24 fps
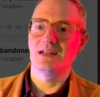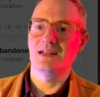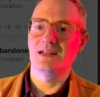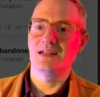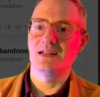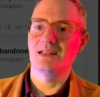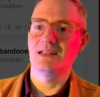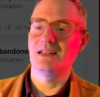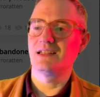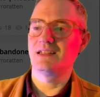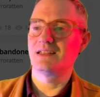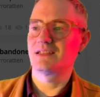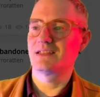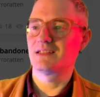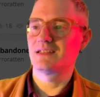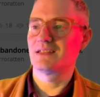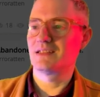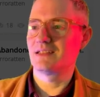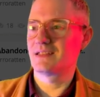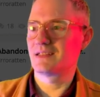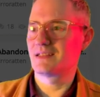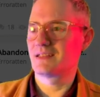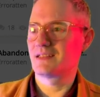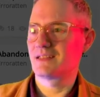Let's
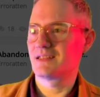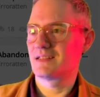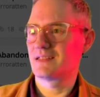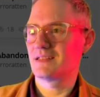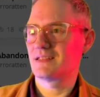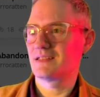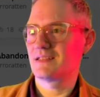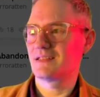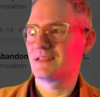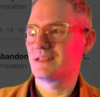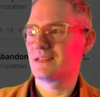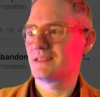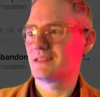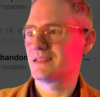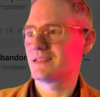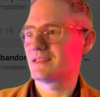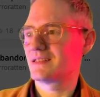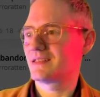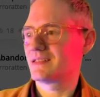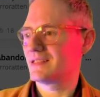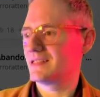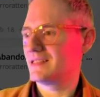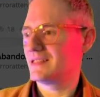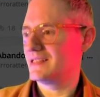just
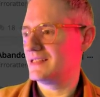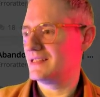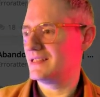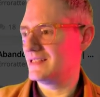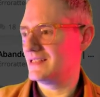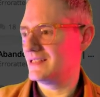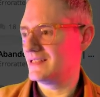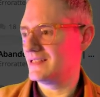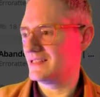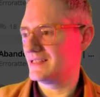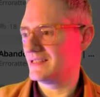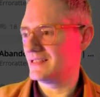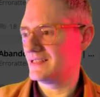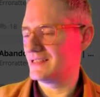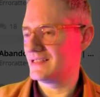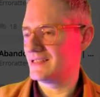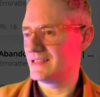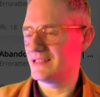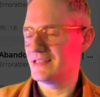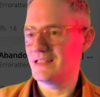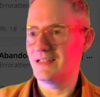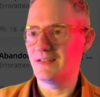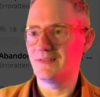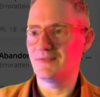see.
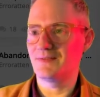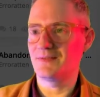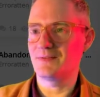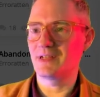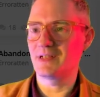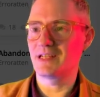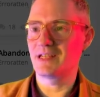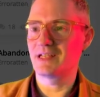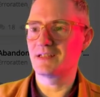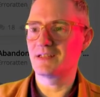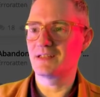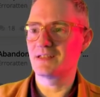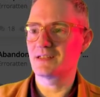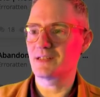if we can.